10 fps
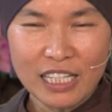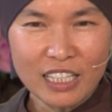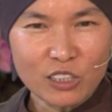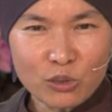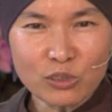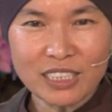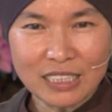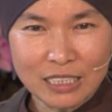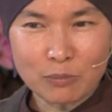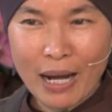it
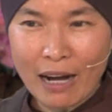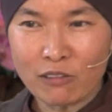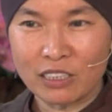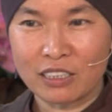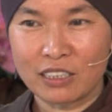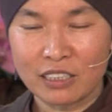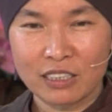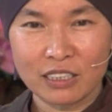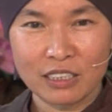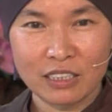loses its power.
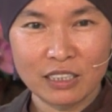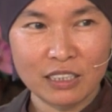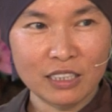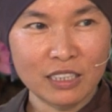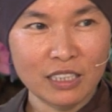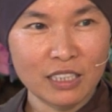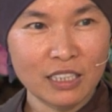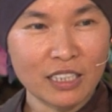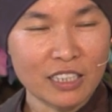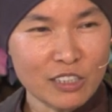
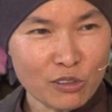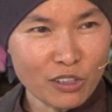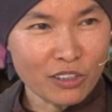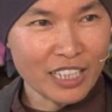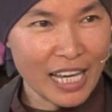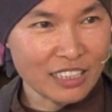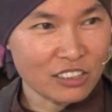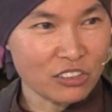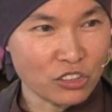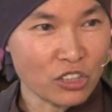It no longer
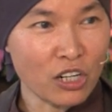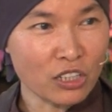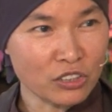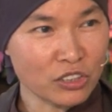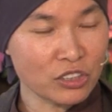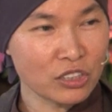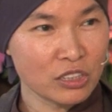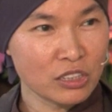has the charge